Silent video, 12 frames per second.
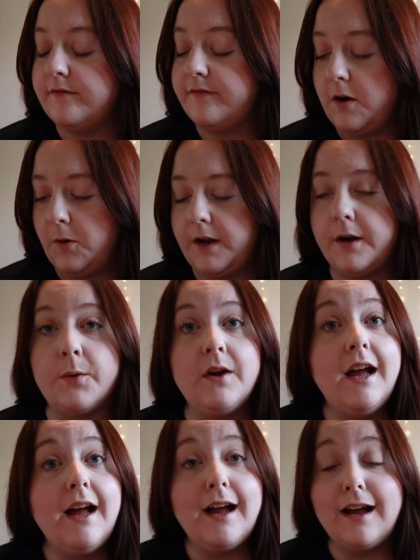photo
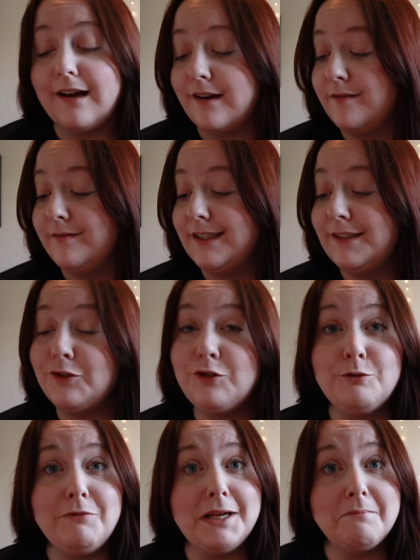of little
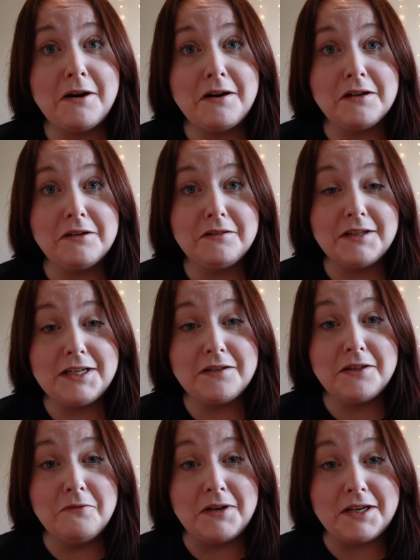Junie and Parker looking out
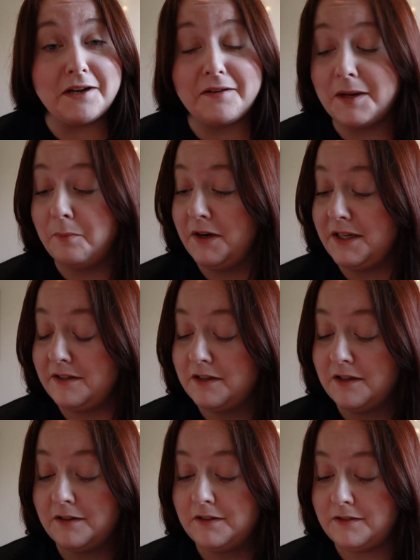the window that Brittany
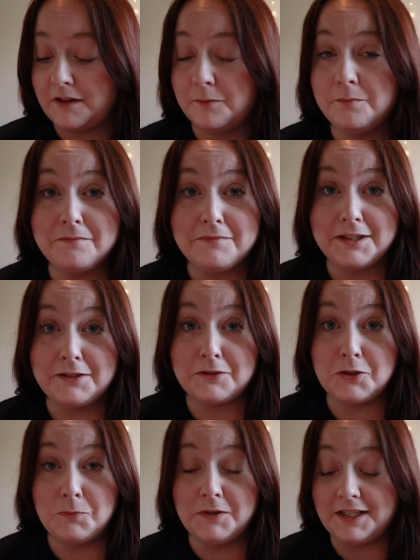took. So
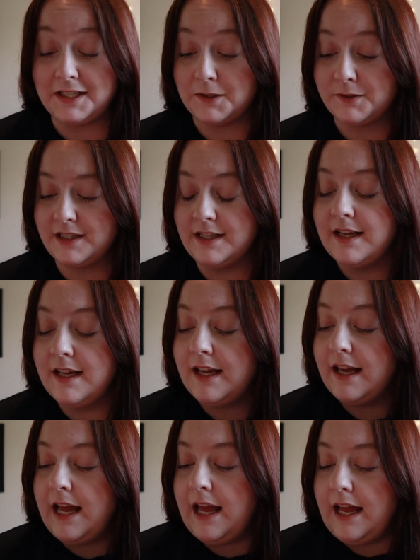super cute.
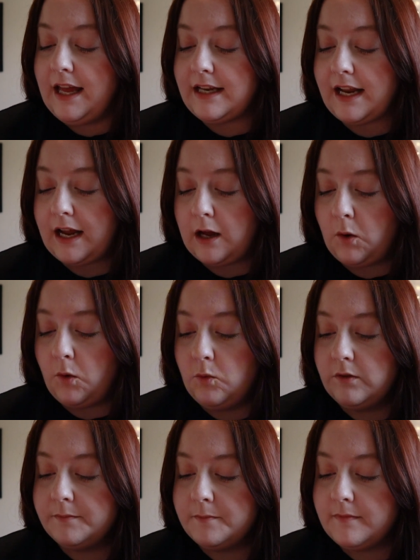Now,
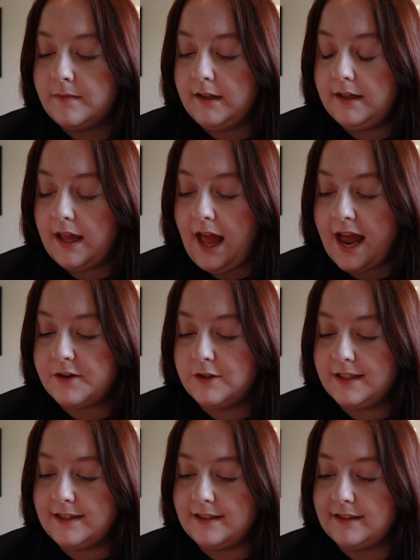as you
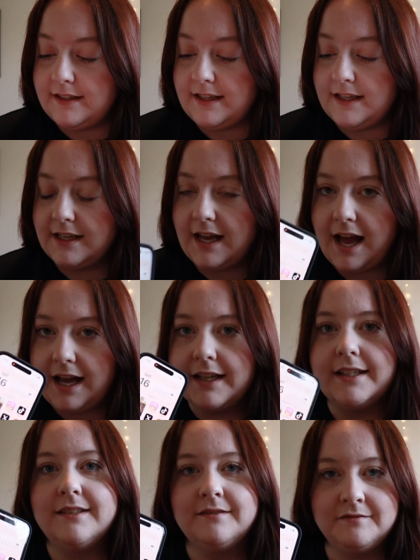can see,
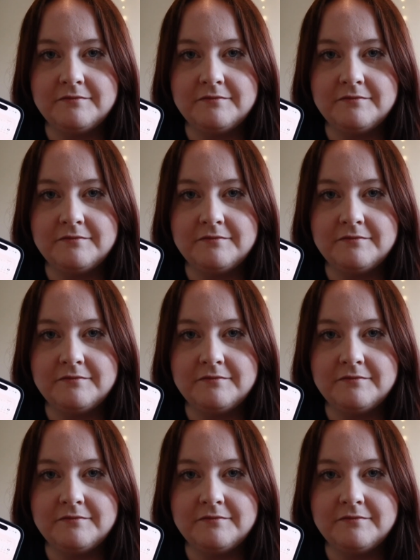I